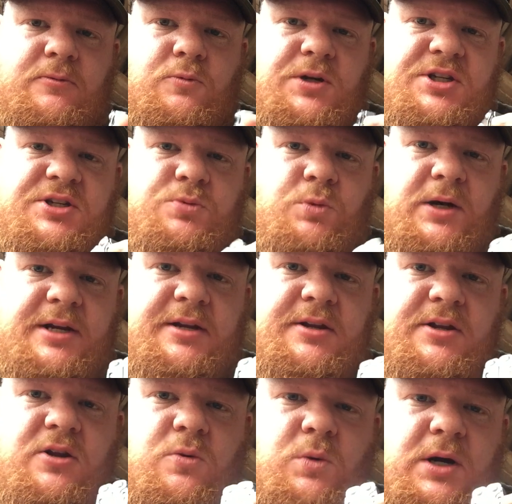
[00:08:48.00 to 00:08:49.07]
Which one
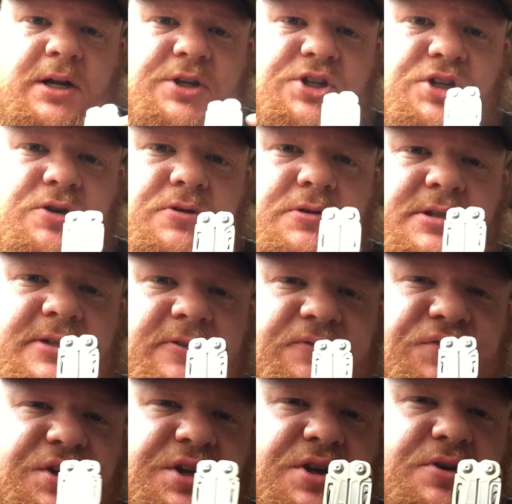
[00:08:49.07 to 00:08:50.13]
you want to choose
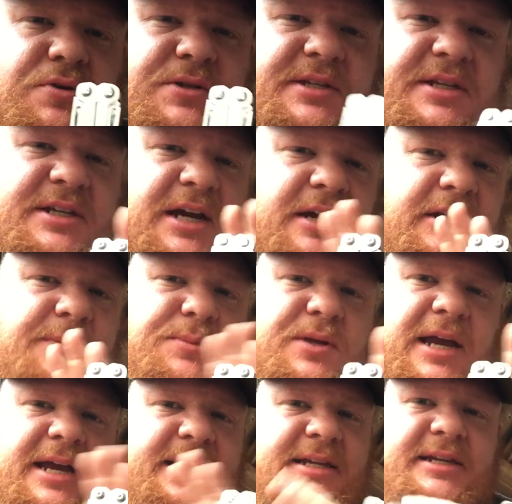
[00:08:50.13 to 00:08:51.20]
for you is entirely.
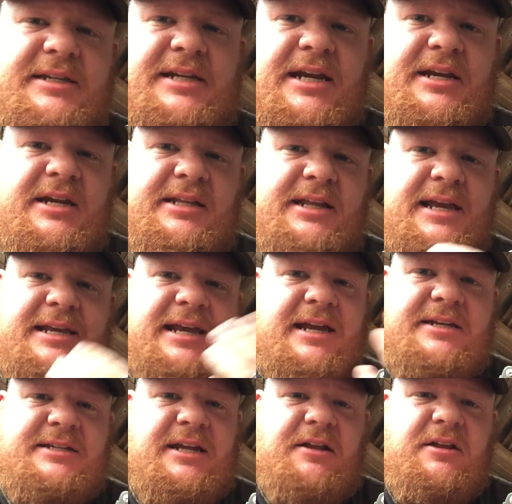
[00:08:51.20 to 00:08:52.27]
Technically, I
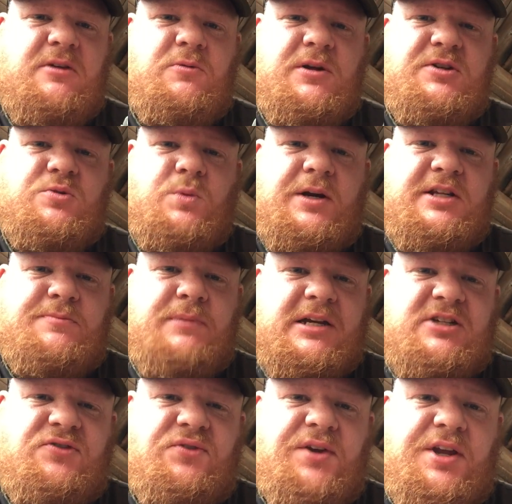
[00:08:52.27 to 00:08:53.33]
can't tell you which one is
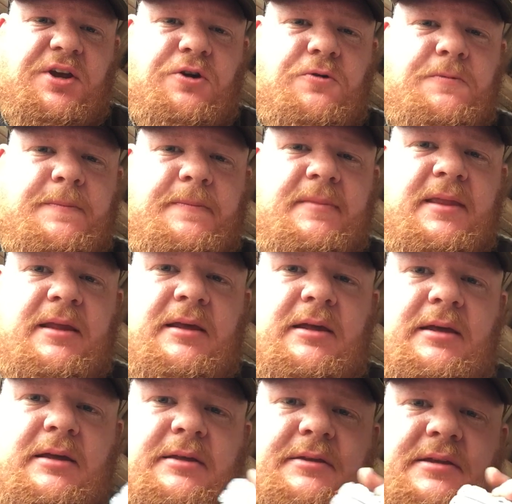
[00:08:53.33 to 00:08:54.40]
best for you.
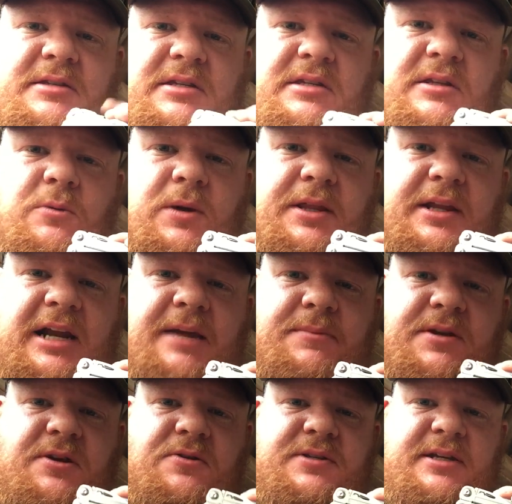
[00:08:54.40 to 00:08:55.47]
This is the one that I've
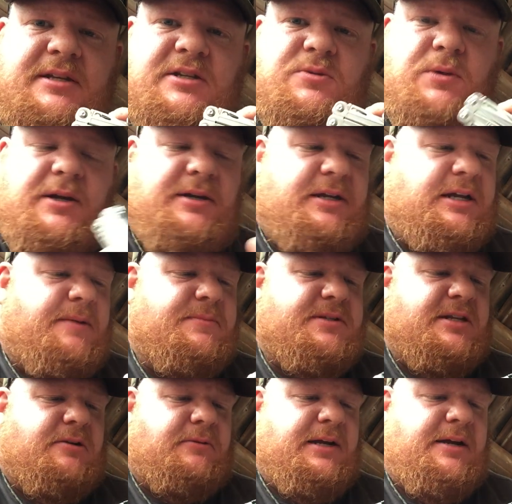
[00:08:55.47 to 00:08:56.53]
been using. This one
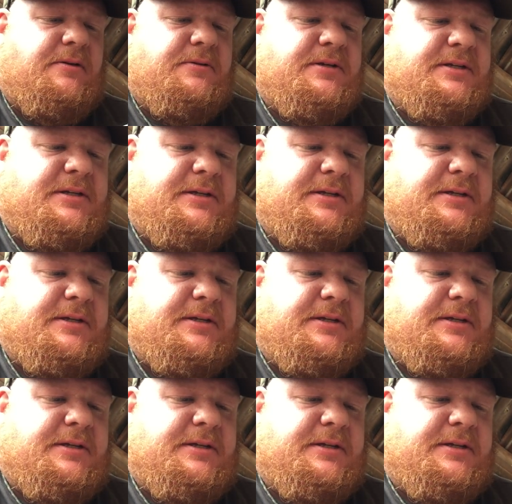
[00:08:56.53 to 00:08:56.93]
comes at around.